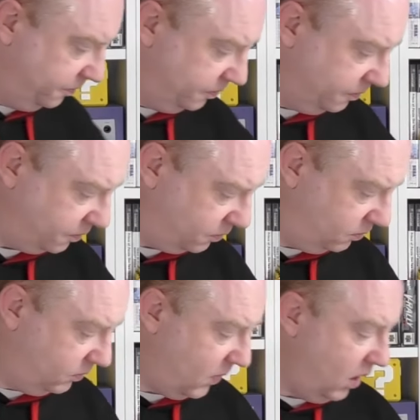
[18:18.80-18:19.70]

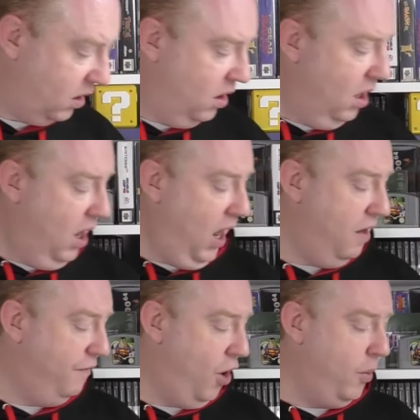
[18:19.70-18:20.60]
And
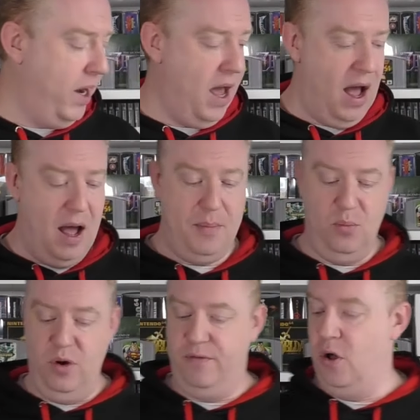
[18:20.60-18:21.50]
then following that up,
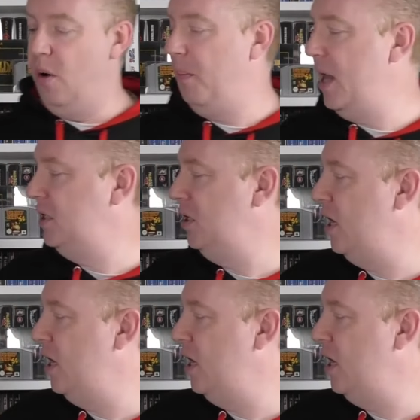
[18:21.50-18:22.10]
we've got Blazing